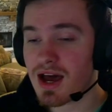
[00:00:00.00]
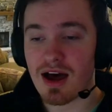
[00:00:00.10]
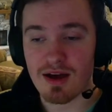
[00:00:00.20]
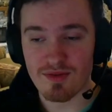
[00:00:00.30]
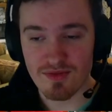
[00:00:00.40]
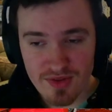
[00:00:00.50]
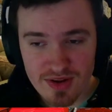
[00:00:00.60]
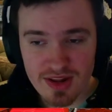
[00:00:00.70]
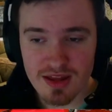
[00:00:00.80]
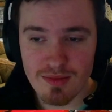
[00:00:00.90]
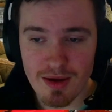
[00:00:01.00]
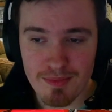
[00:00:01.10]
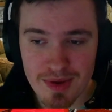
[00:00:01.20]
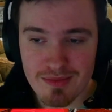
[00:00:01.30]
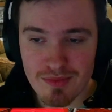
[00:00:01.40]
I'm feeling a
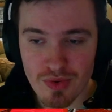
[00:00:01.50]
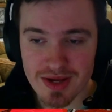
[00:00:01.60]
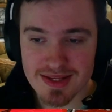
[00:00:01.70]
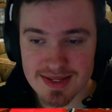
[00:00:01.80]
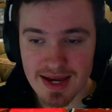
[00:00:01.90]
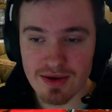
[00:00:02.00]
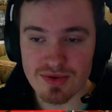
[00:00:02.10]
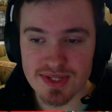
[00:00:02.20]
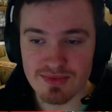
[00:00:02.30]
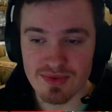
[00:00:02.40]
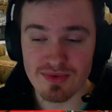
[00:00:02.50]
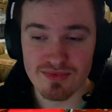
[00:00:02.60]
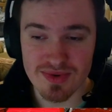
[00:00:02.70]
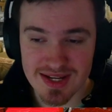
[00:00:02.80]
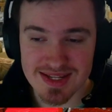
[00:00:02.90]
bit more entailed to
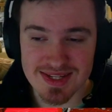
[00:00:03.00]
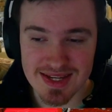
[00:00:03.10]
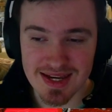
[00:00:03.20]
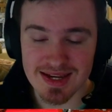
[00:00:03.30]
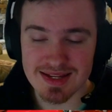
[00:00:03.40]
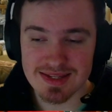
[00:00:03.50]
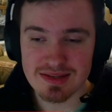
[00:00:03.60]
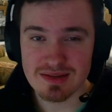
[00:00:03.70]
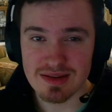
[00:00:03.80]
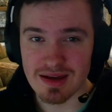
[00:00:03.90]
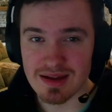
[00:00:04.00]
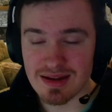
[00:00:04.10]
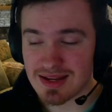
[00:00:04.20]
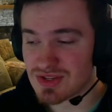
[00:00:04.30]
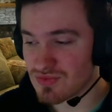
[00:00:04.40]
releasing it
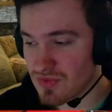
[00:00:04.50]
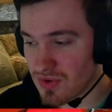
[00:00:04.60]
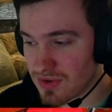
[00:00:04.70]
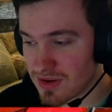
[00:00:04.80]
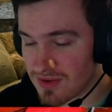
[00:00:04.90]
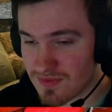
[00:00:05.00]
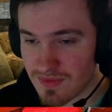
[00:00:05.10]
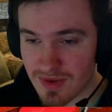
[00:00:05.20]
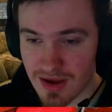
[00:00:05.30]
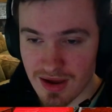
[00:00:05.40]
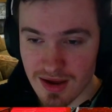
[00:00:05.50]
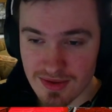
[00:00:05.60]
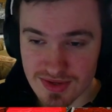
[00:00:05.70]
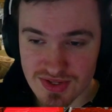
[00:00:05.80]
later on this